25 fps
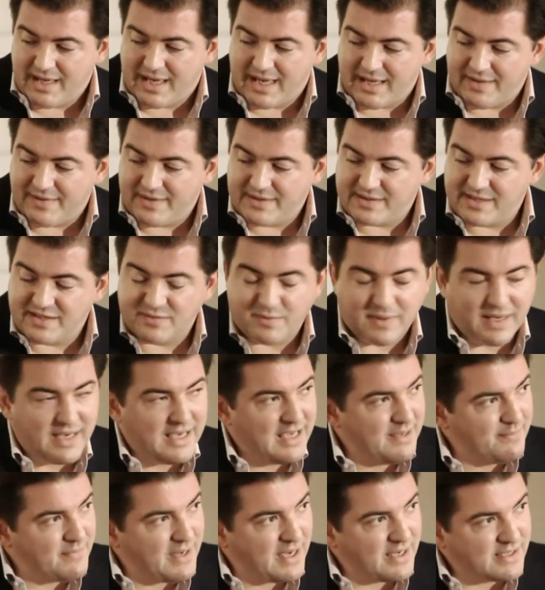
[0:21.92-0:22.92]
And this is where
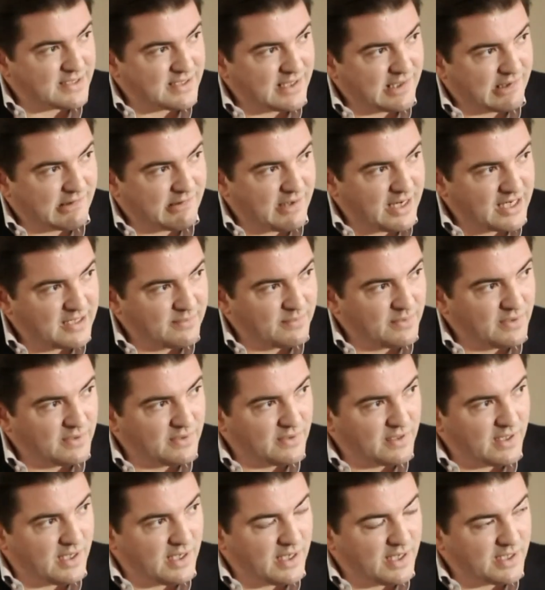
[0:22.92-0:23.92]
he makes
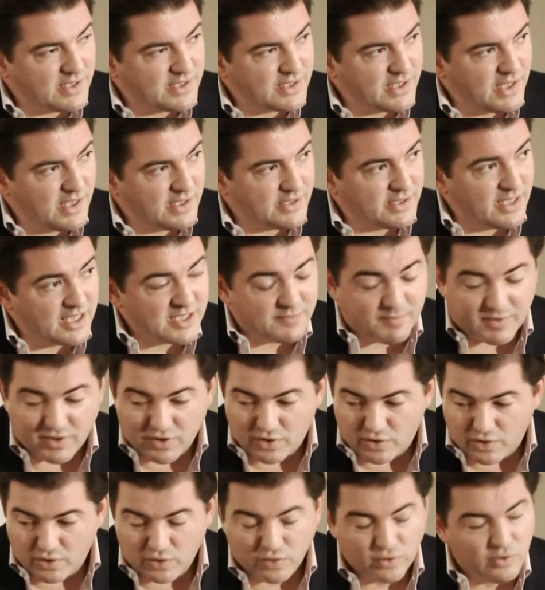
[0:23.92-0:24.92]
incredible uh, Chardonnays,
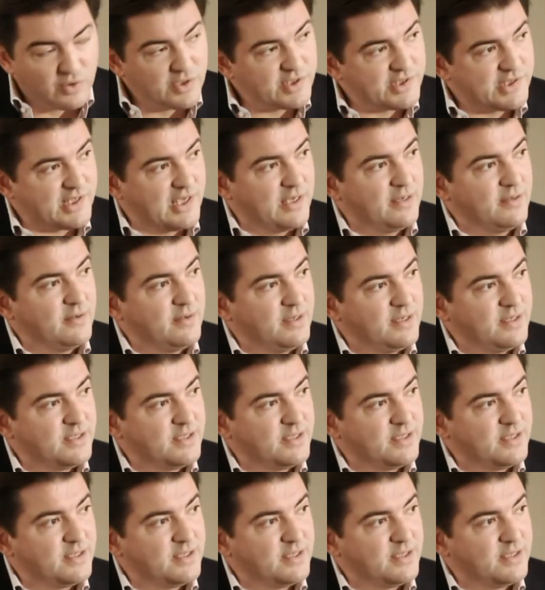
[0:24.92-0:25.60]
but also